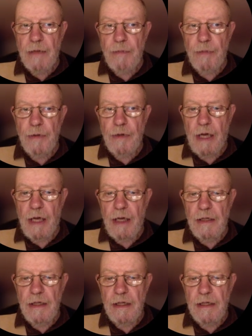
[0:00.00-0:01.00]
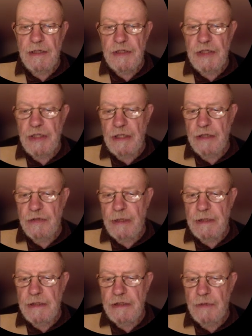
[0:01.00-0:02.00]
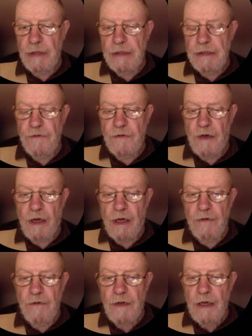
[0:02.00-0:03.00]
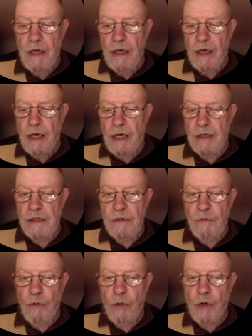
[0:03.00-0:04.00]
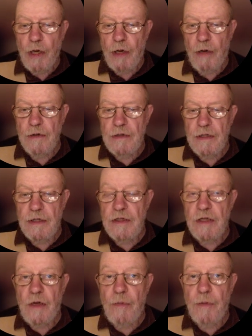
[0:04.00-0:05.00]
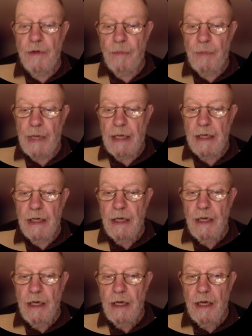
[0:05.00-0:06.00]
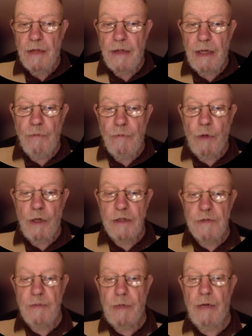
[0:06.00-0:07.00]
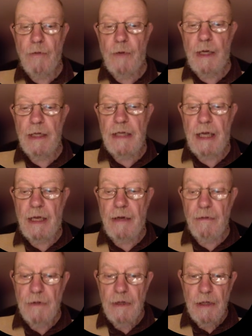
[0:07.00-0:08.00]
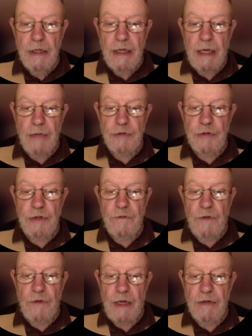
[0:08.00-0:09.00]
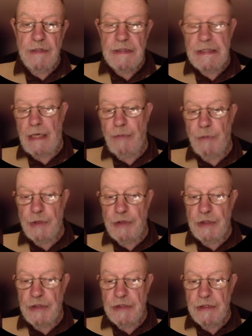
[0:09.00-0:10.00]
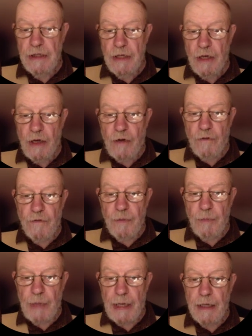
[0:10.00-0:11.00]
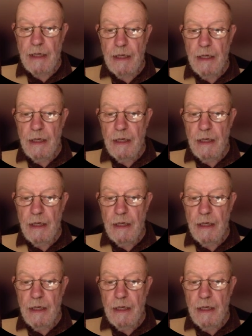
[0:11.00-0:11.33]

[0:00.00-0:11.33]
But earlier this year, 2025, I did walk along to the top of the beck and then worked my way down, capturing various images of the beck